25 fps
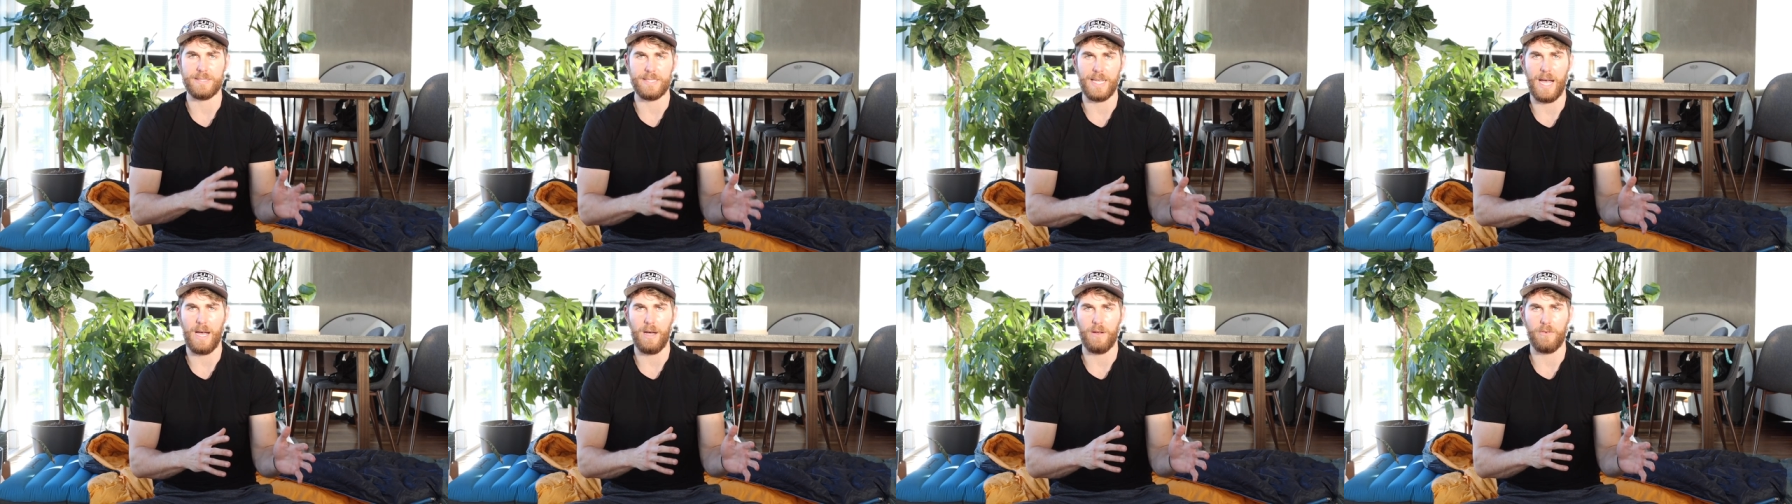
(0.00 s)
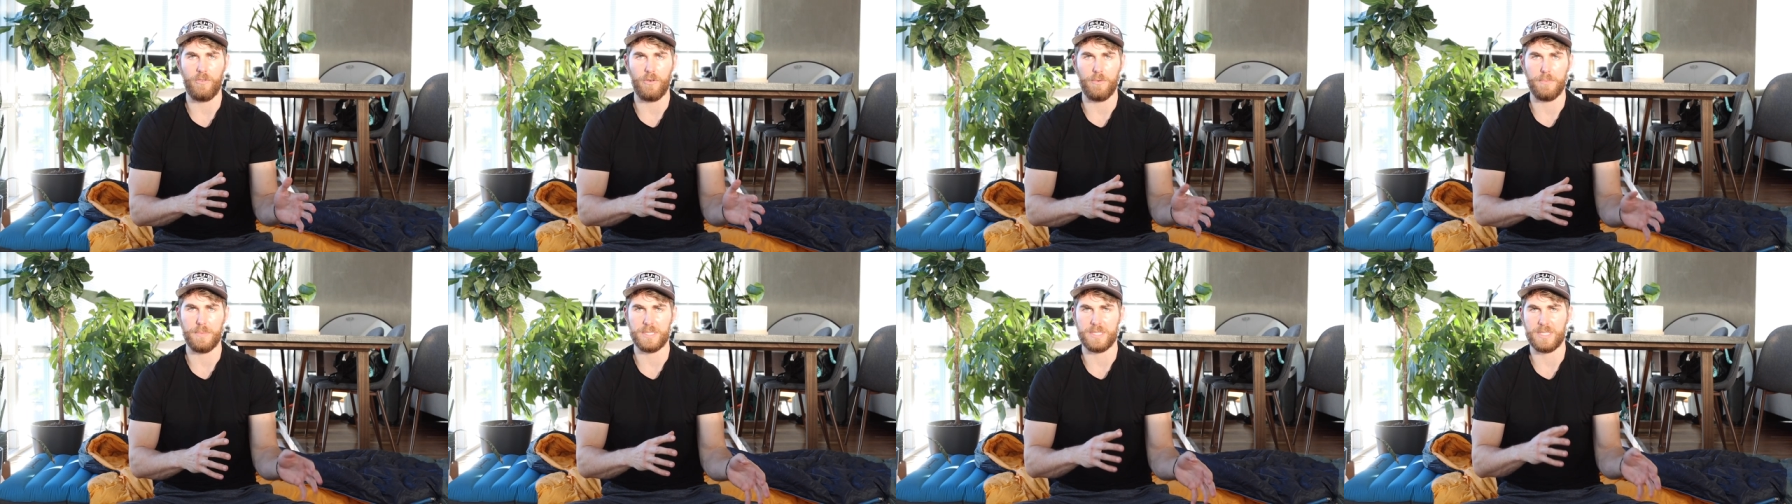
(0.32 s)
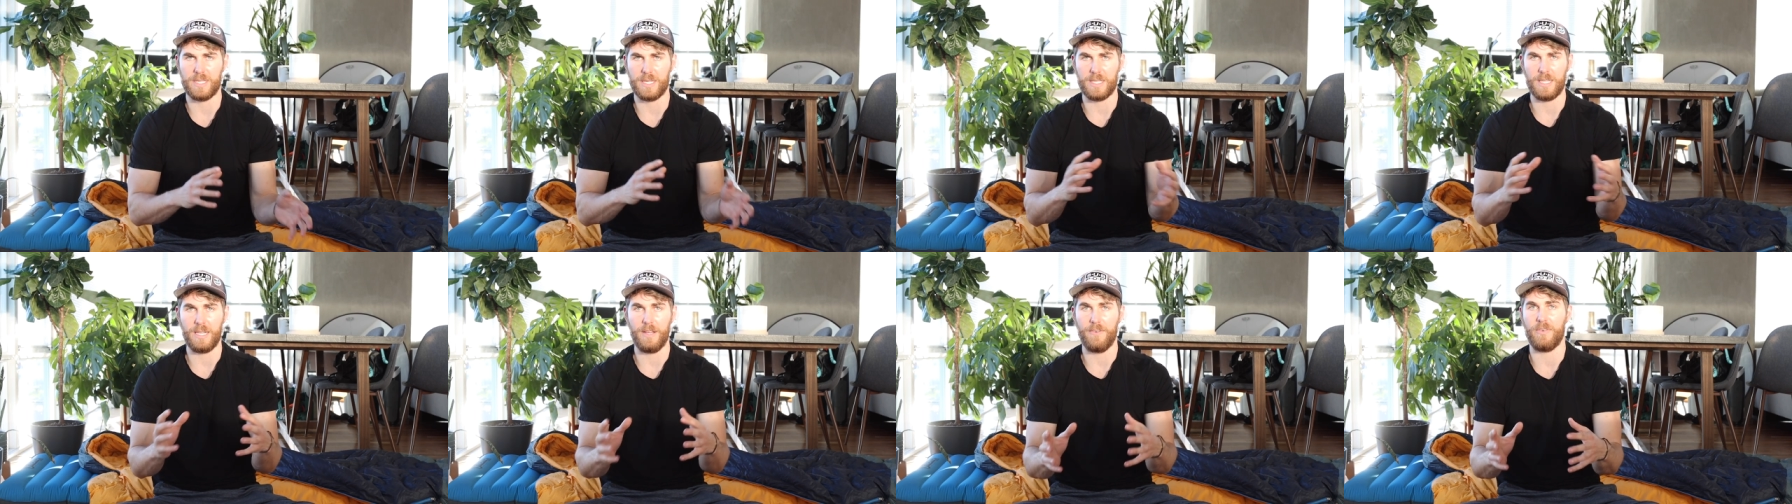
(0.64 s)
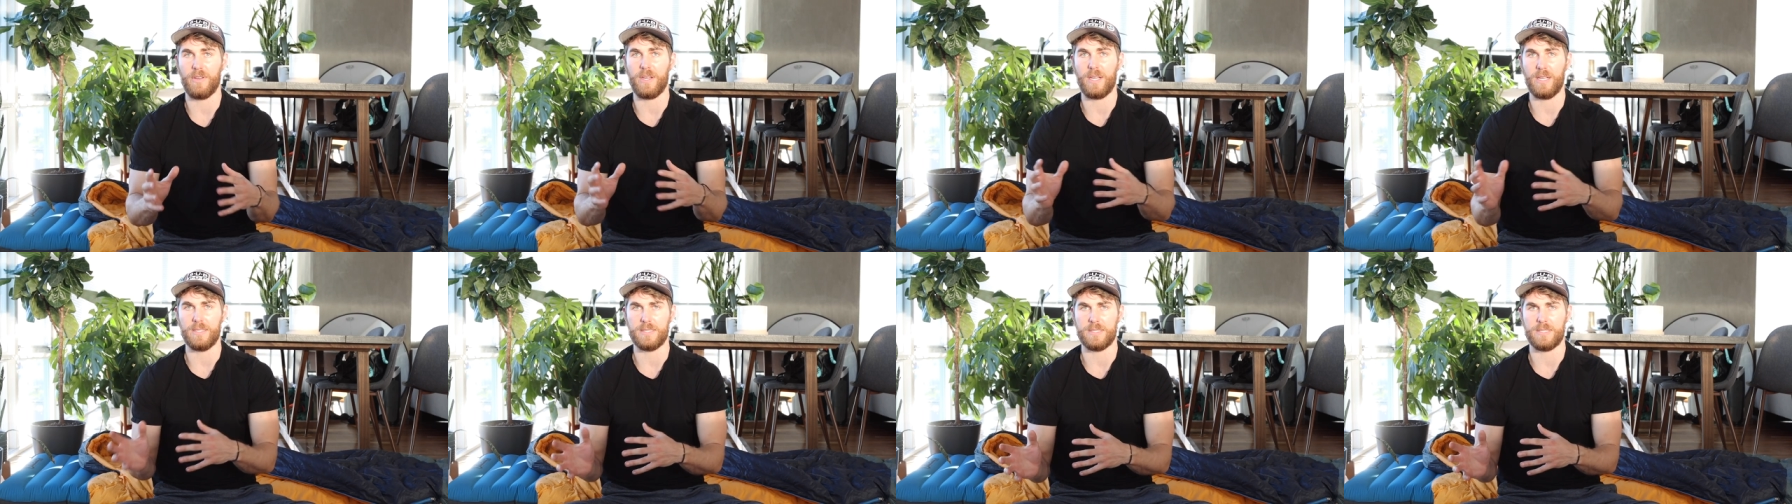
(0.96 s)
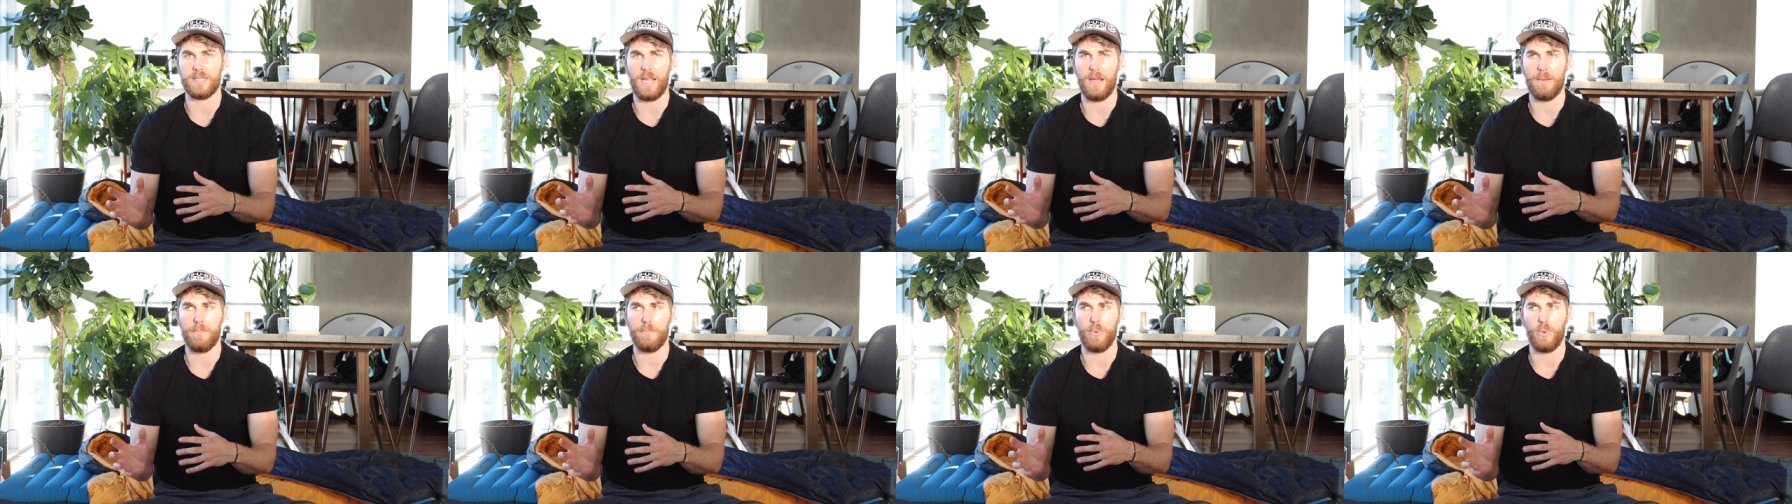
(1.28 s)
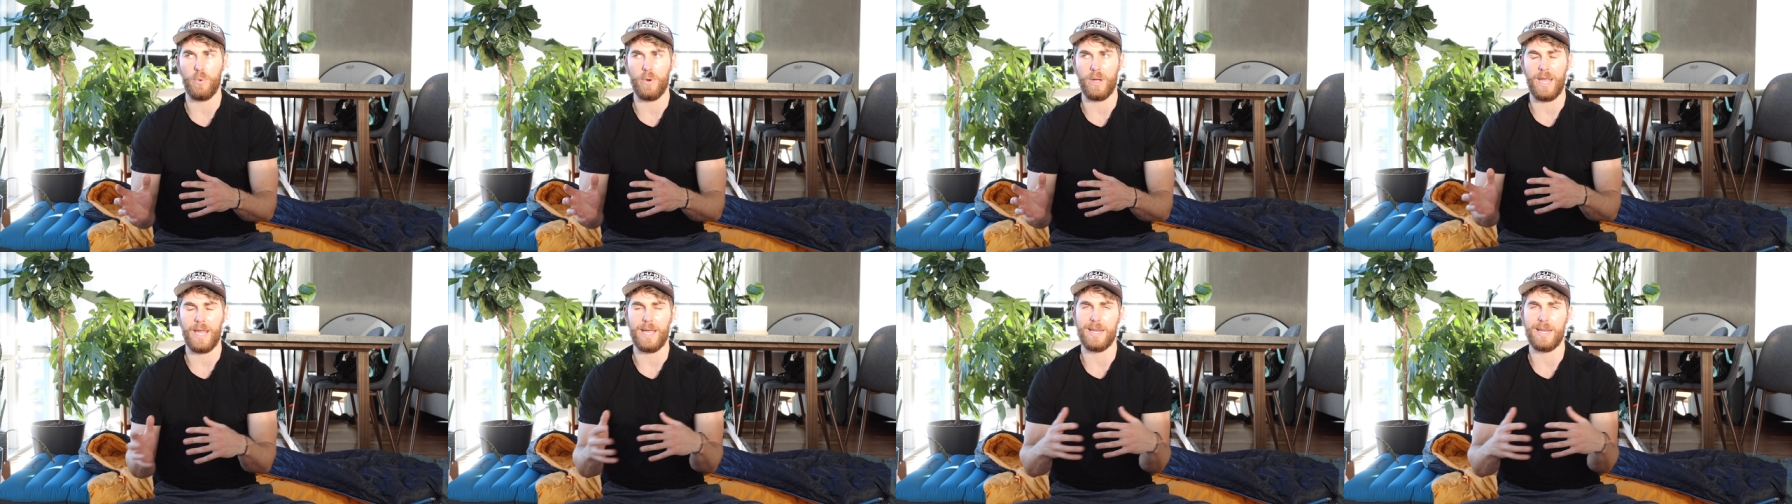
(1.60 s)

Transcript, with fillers: down from a significant standpoint